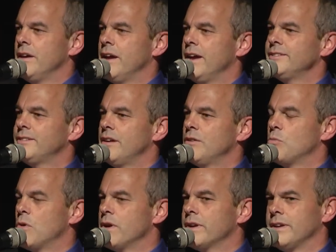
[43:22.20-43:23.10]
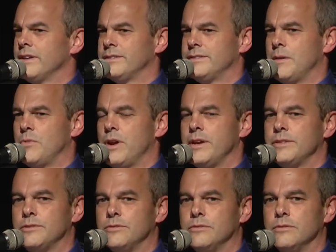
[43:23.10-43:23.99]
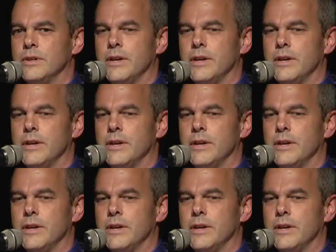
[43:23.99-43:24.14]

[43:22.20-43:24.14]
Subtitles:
I started working at Sumner High School.